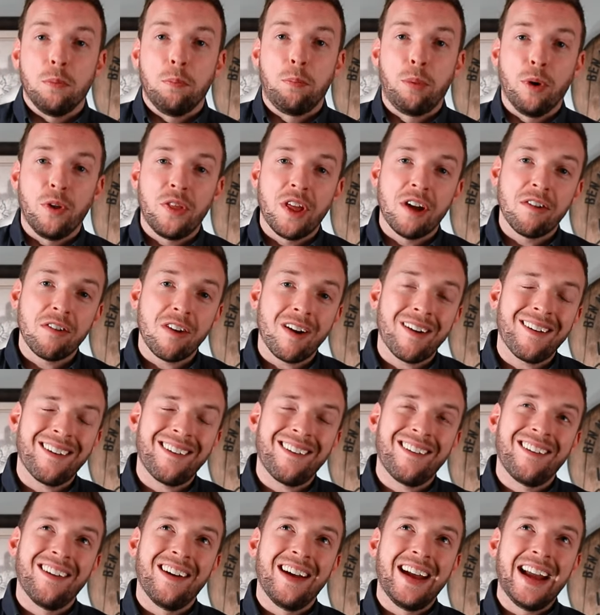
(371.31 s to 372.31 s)
But there
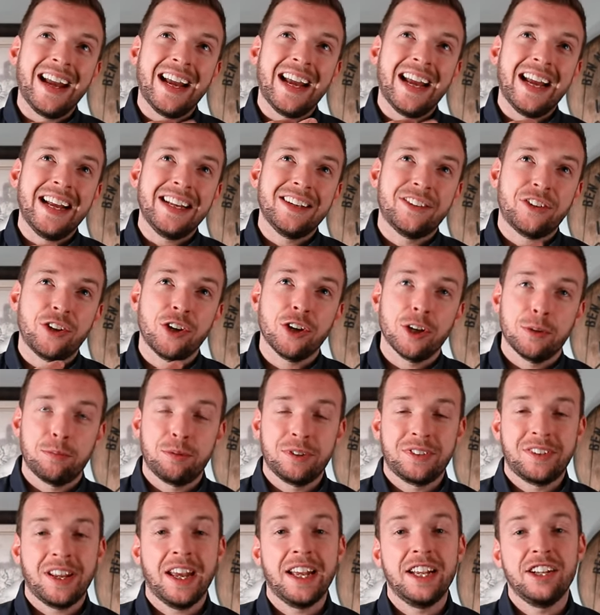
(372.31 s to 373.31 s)
are
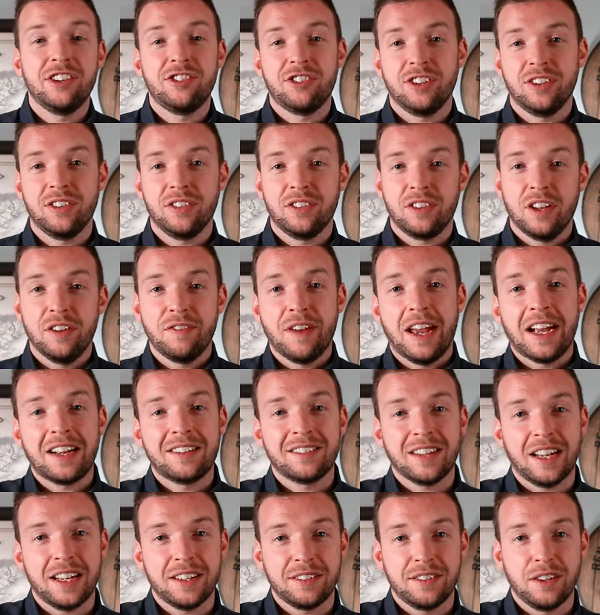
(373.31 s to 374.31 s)
interpretations of
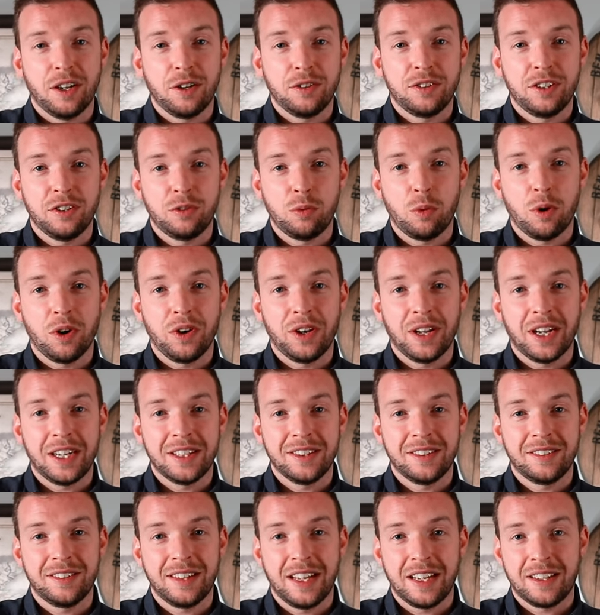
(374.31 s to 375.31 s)
Excise Notice
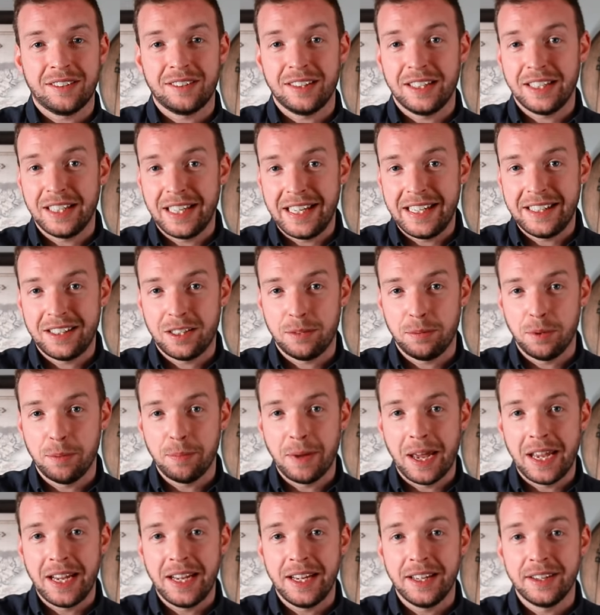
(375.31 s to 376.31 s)
196 that need to be
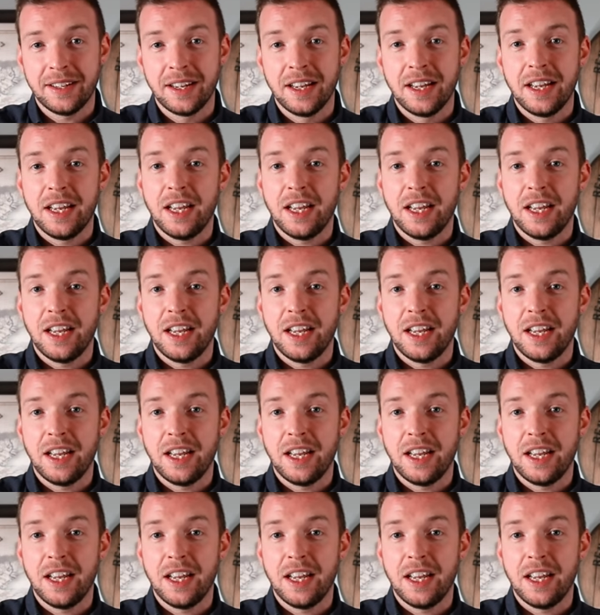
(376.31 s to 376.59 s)
made.